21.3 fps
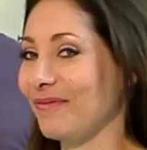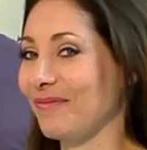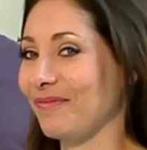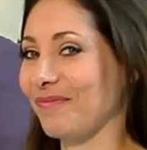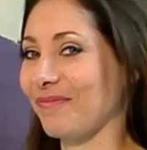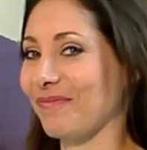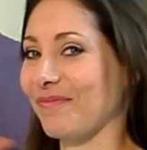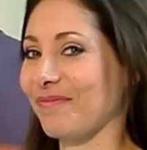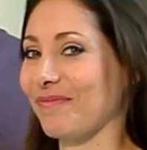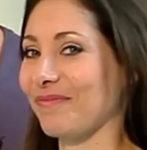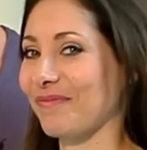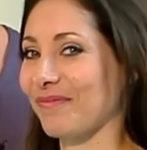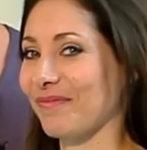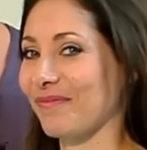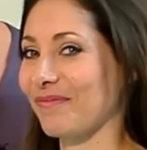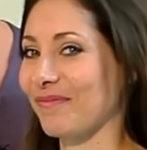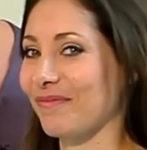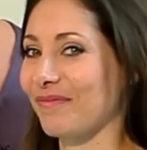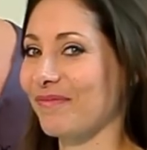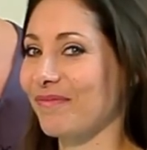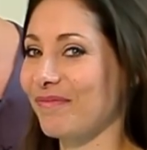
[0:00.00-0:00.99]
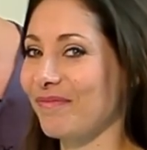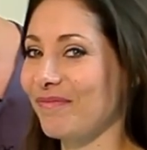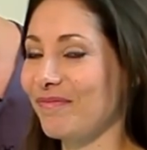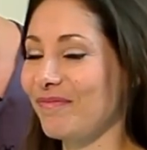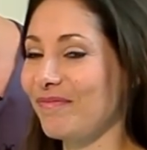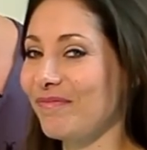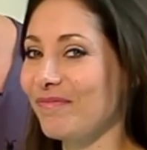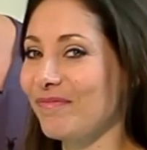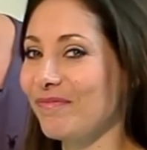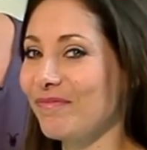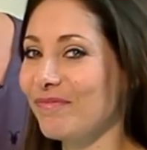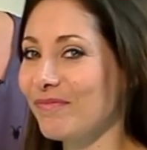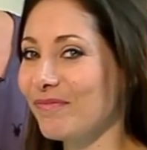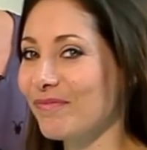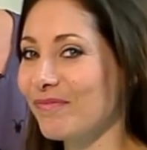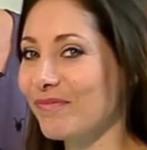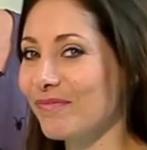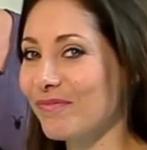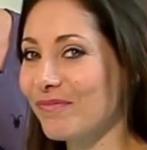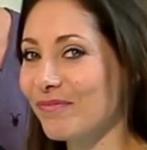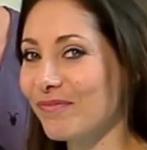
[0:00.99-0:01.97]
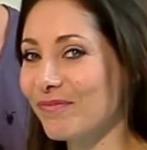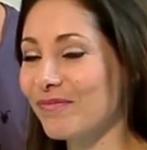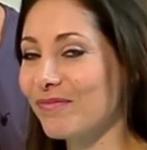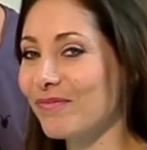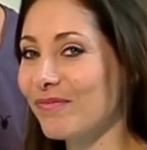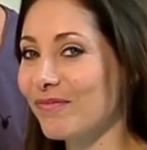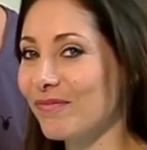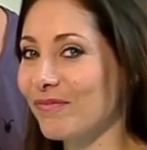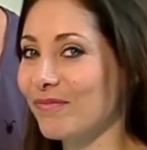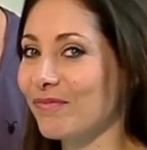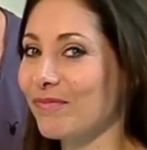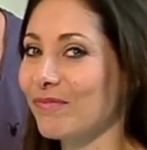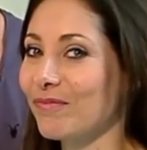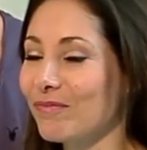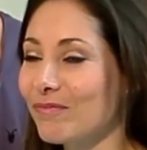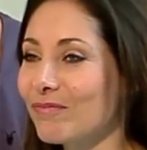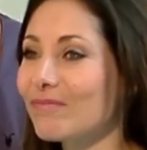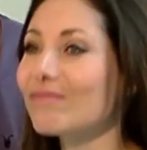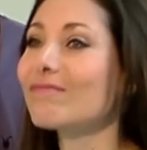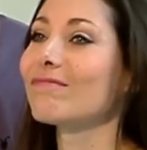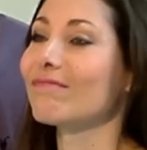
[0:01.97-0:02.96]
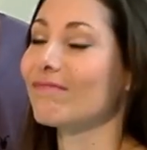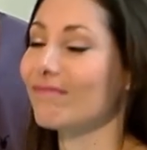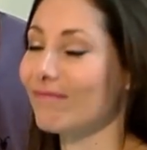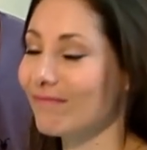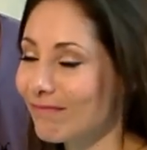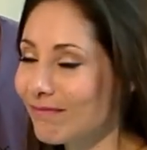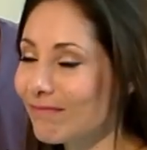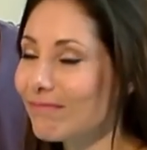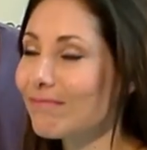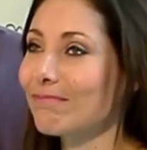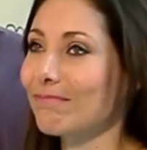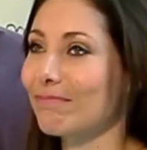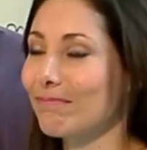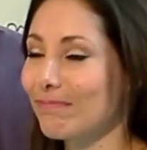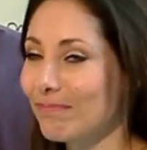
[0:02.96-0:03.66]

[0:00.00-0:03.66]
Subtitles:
[no speech]